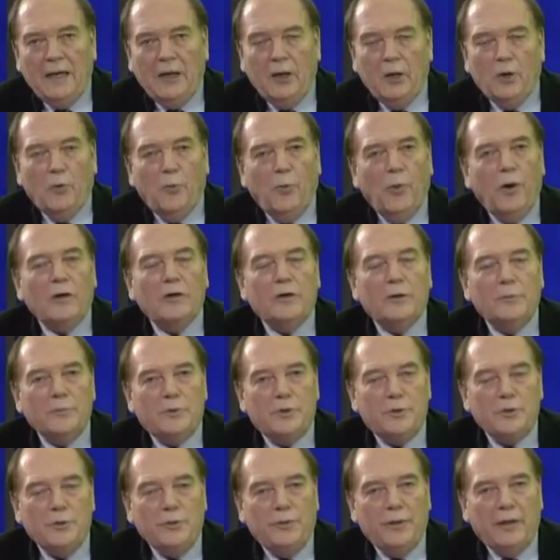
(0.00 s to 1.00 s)
Hello and welcome
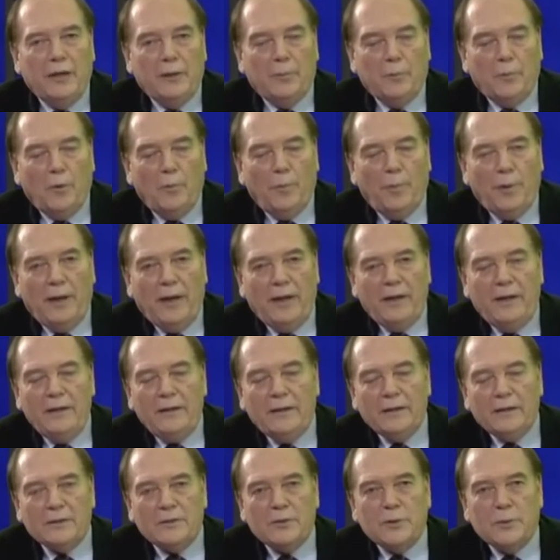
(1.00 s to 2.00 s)
to the Emerald Planet
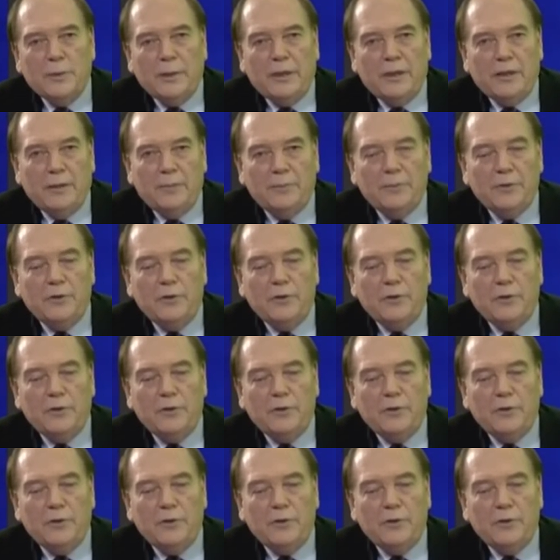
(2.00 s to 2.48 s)
as we come